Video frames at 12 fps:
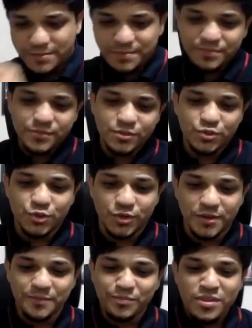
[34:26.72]
So
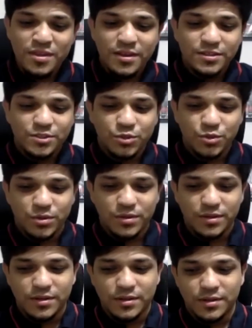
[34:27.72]
sorry.
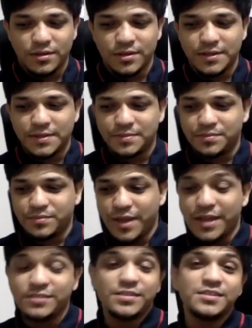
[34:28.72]
So
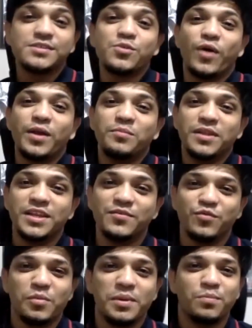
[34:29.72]
as this is a 1 million
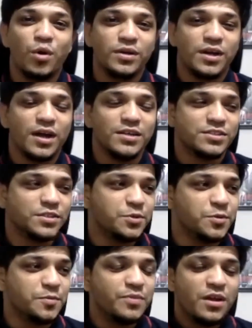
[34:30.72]
woman podcast,
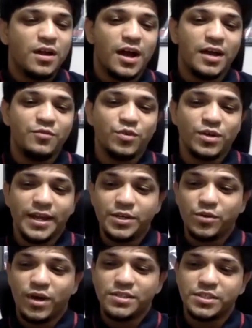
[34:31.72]
I would like
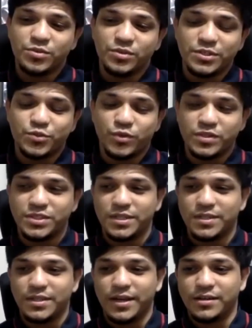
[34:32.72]
to ask you this
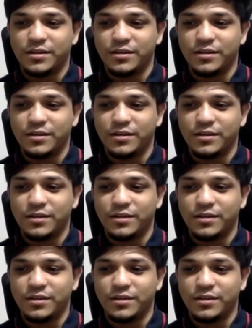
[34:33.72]
question that